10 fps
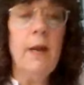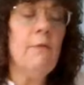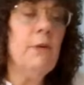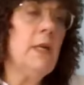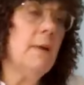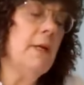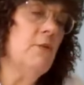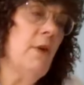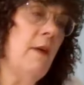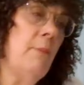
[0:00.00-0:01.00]
And every time I
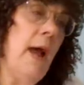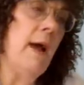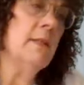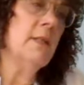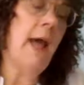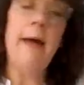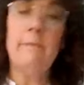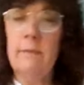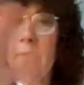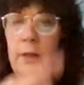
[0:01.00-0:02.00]
drive past
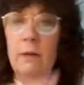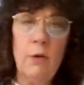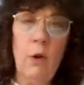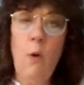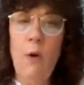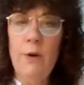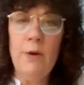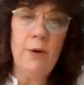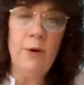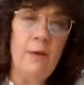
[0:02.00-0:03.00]
that little
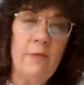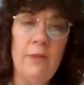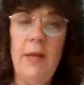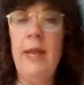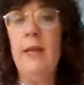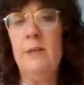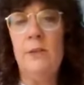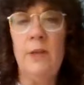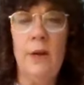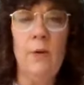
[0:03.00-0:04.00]
corner of land
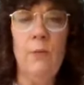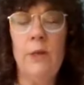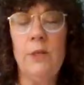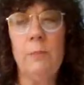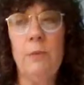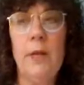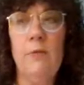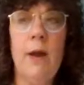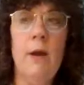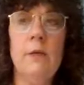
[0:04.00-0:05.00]
there, which a
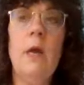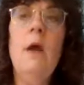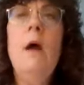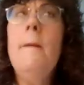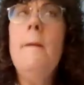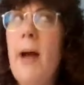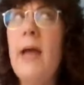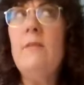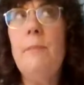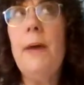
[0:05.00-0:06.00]
playground
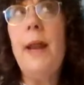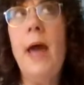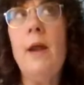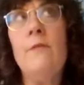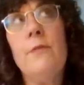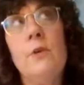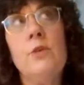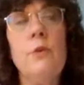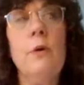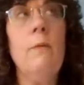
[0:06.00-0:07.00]
might have been on it for a
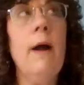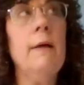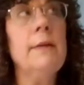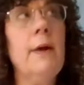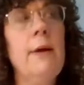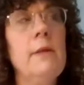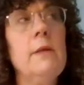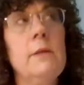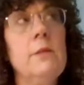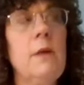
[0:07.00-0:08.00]
short while, now I
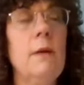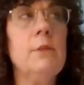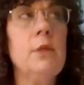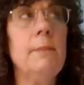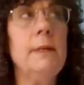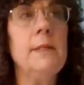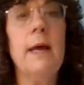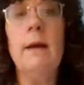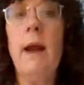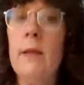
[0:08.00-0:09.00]
think there's dumpster bins on it.